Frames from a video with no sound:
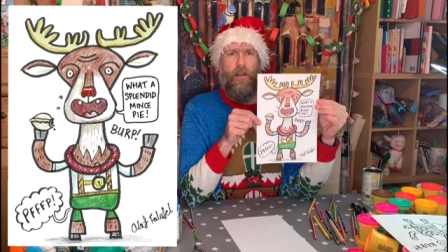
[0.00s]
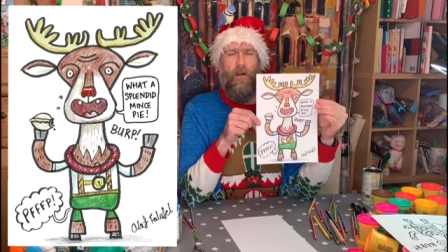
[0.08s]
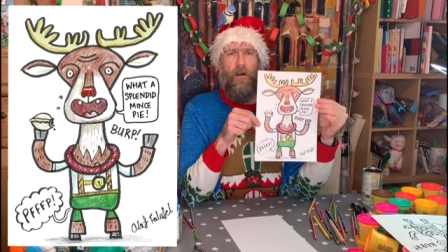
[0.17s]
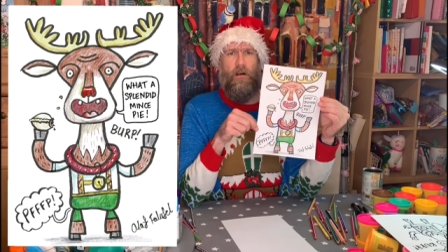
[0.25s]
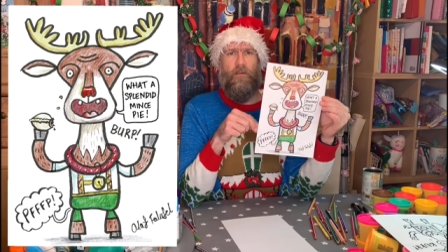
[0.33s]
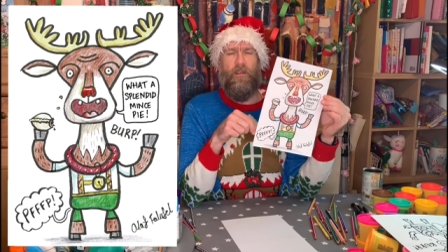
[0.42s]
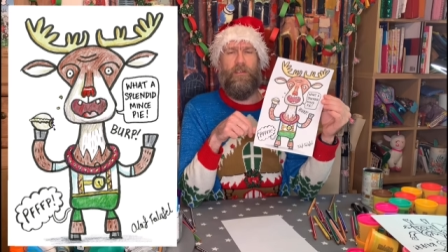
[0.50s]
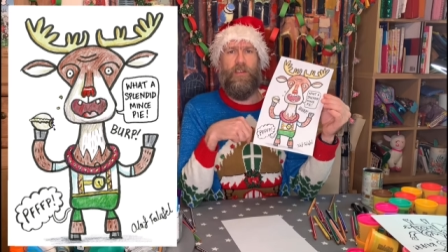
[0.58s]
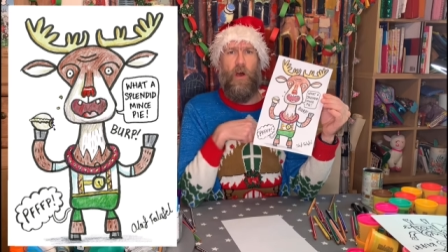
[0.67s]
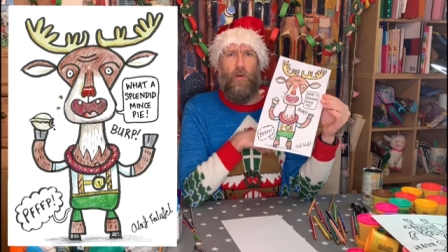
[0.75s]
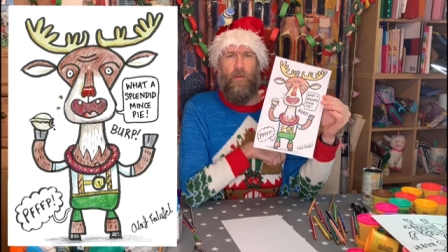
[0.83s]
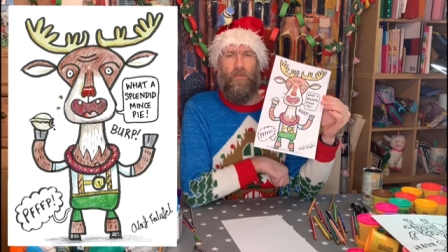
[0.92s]
of
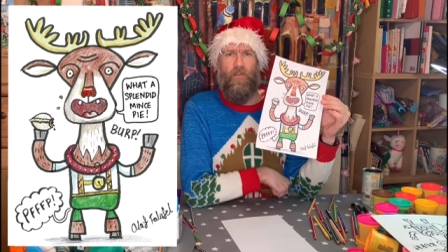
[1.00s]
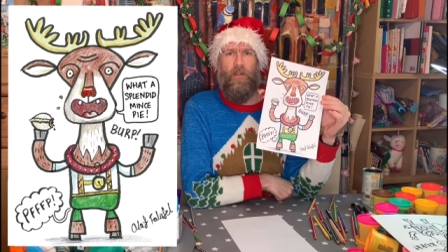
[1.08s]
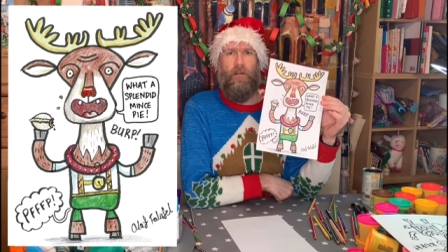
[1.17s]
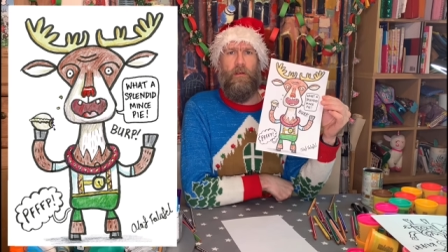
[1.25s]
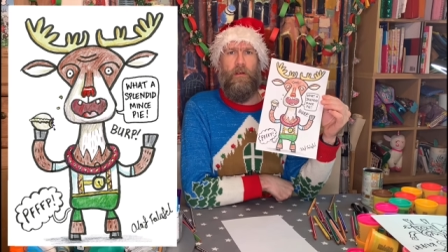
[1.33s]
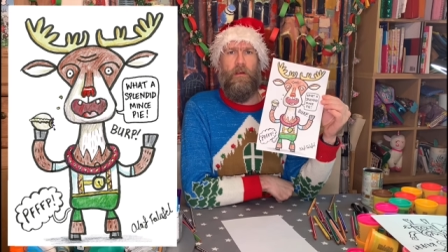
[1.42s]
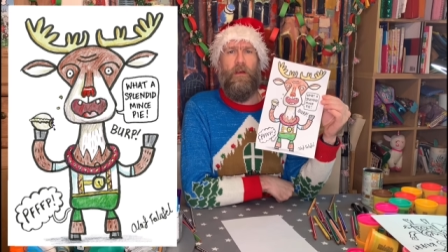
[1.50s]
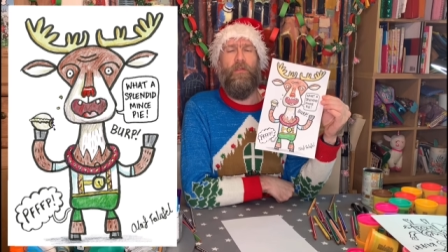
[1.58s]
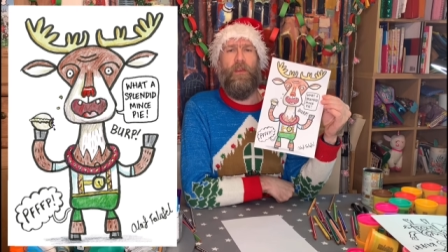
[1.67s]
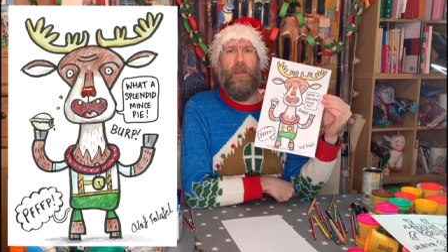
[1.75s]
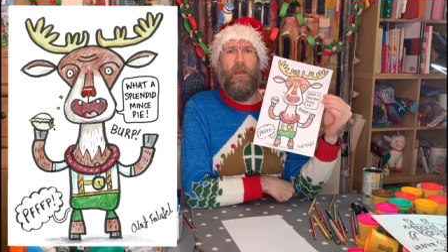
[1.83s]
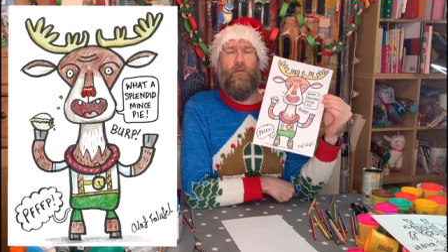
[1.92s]
Dolph,
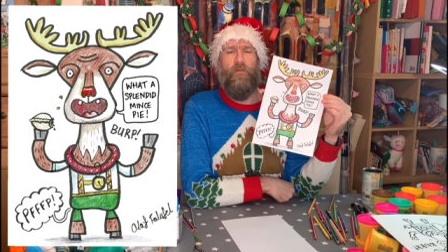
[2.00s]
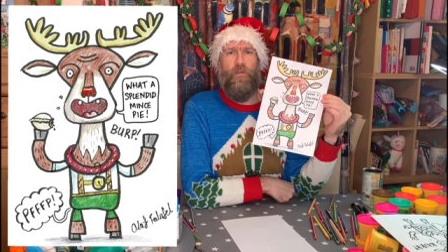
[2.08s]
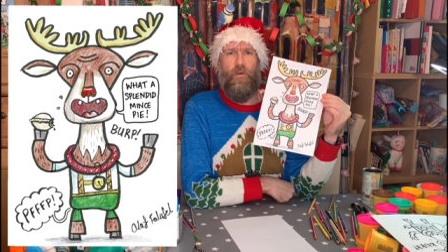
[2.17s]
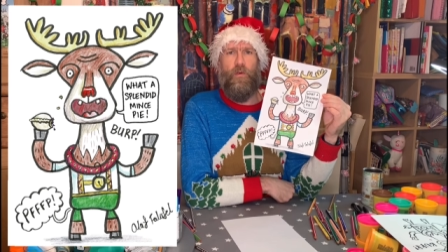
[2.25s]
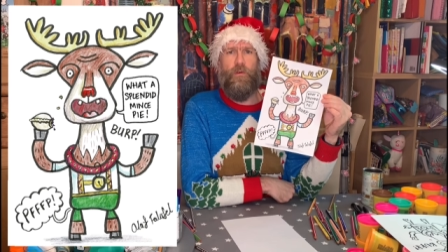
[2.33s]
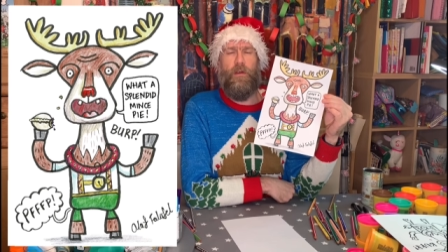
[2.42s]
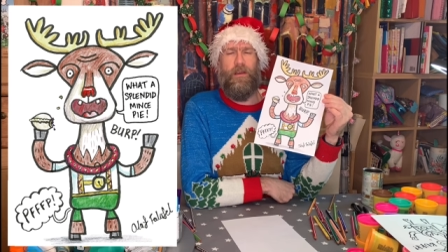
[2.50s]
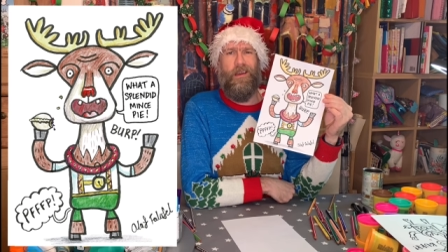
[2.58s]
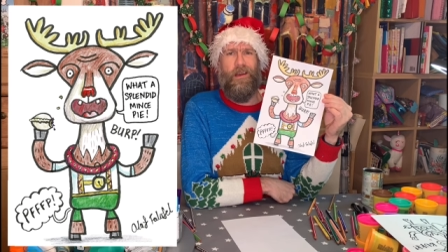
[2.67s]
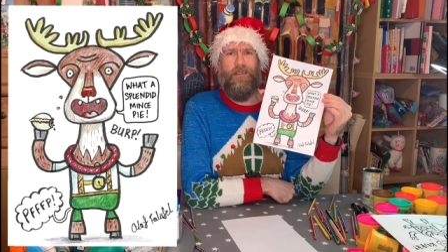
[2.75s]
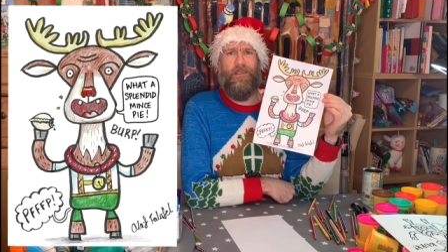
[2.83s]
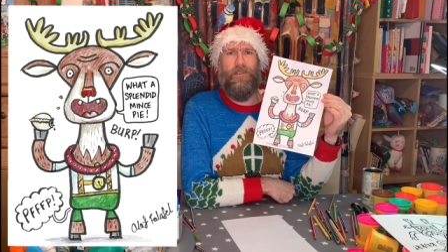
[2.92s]
the rude
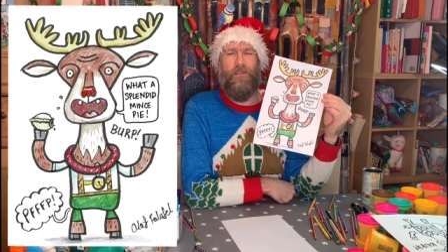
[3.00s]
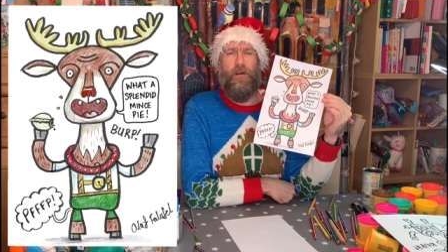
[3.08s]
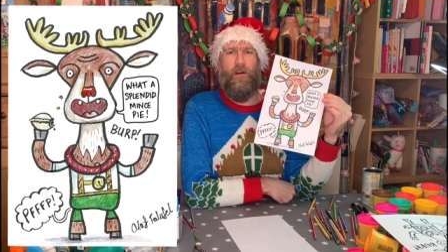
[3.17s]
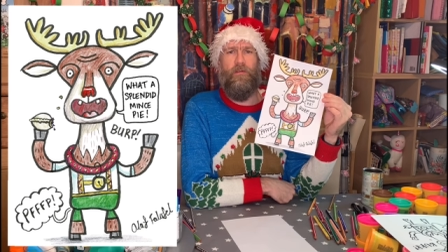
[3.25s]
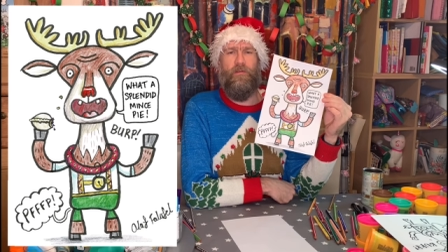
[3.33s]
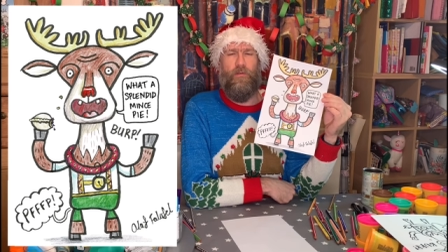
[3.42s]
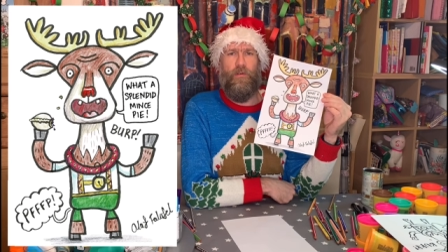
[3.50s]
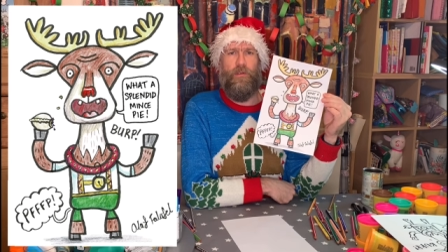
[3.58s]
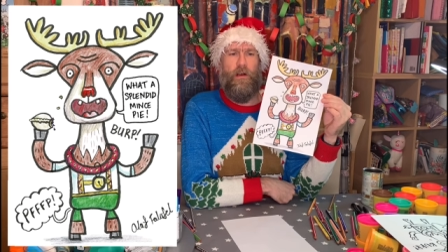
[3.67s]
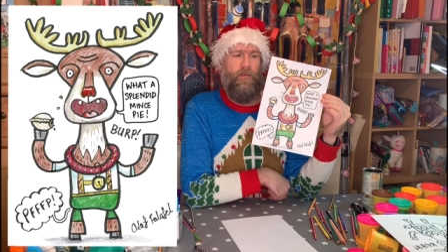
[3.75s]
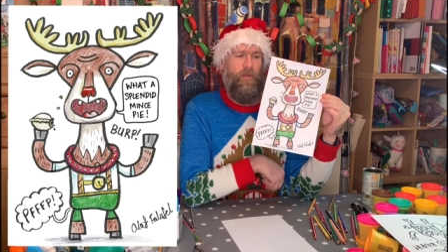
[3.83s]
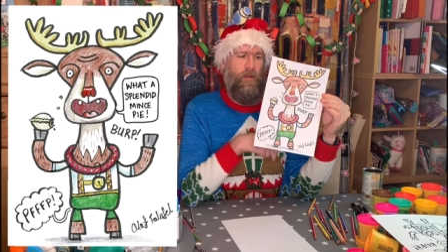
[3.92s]
cousin of
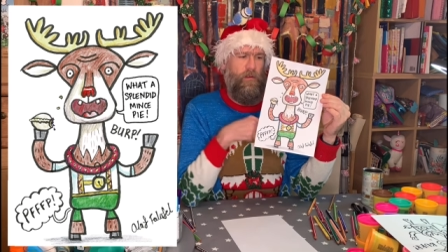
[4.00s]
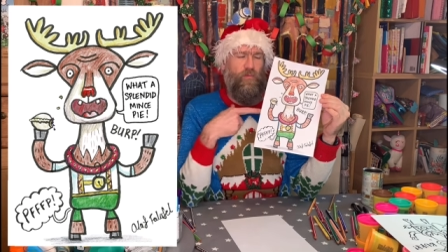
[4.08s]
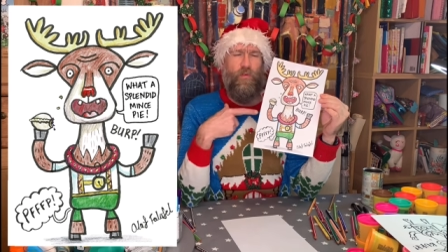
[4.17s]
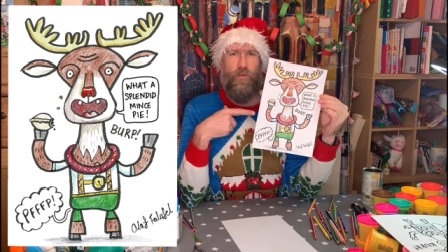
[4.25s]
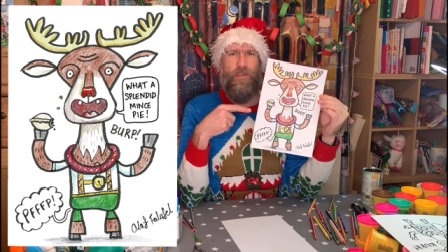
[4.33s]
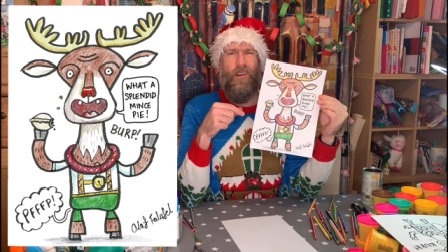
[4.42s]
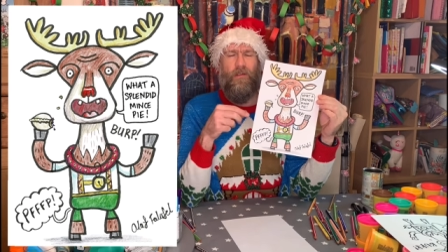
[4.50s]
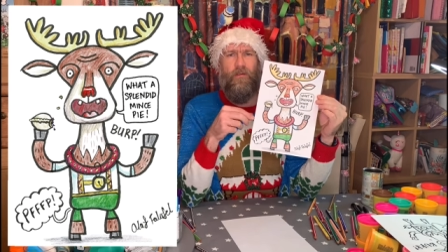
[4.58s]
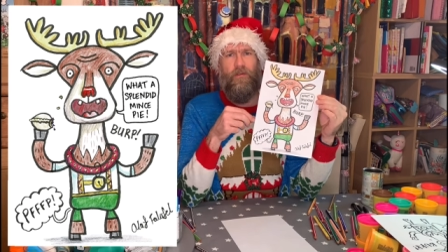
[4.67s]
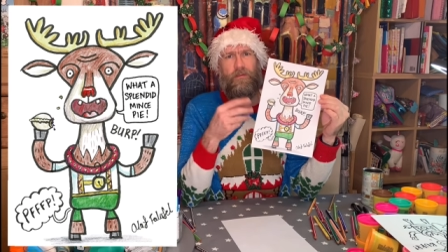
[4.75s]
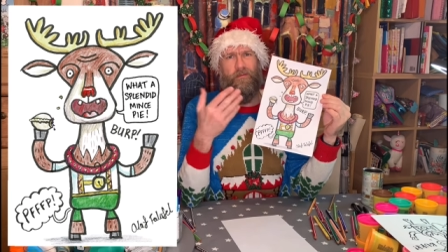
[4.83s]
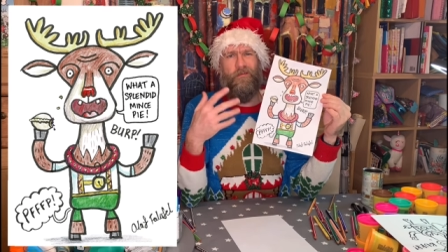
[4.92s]
Rudolph.
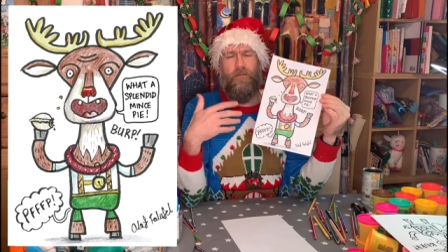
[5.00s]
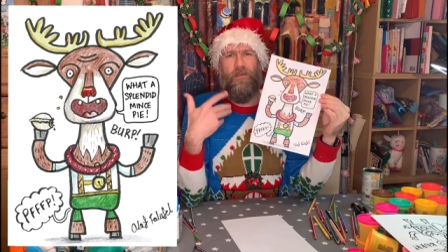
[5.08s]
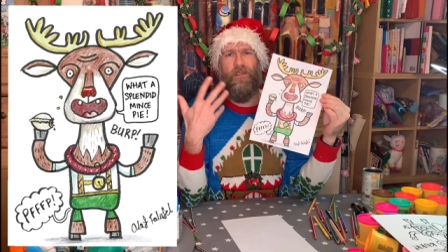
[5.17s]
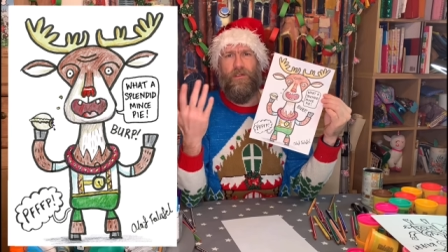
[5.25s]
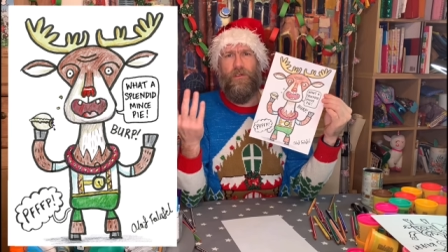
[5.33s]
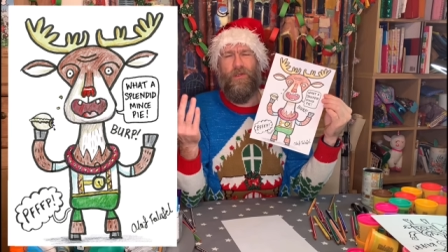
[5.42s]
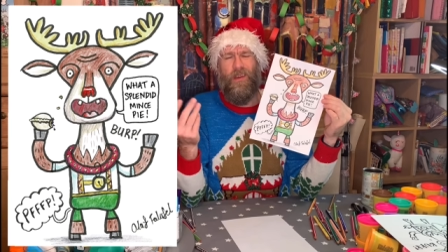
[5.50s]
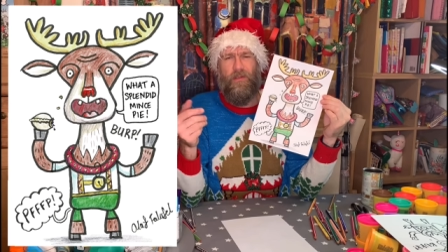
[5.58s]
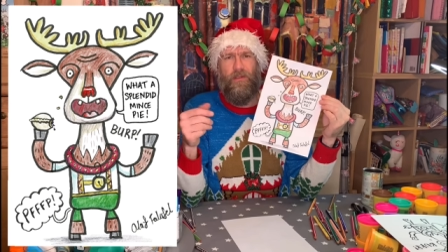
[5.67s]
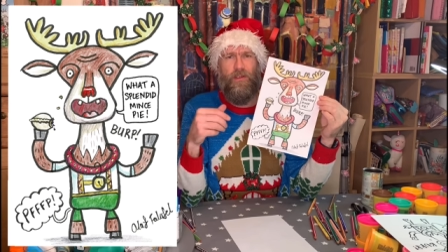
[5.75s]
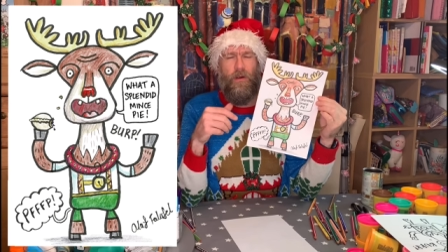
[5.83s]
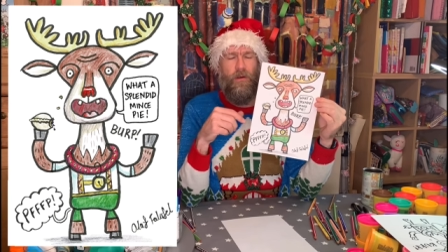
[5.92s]
Rudolph, you get
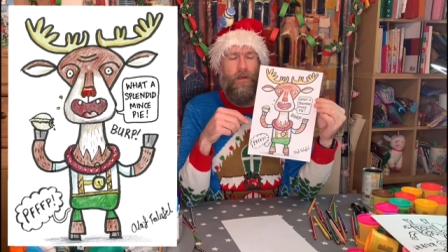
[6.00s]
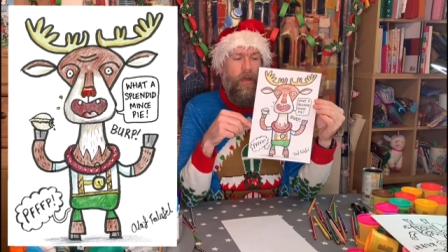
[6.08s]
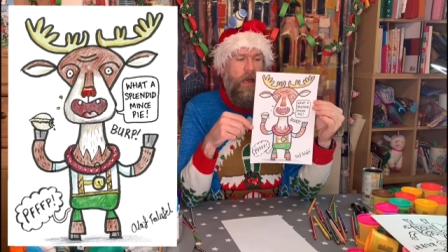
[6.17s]
the joke.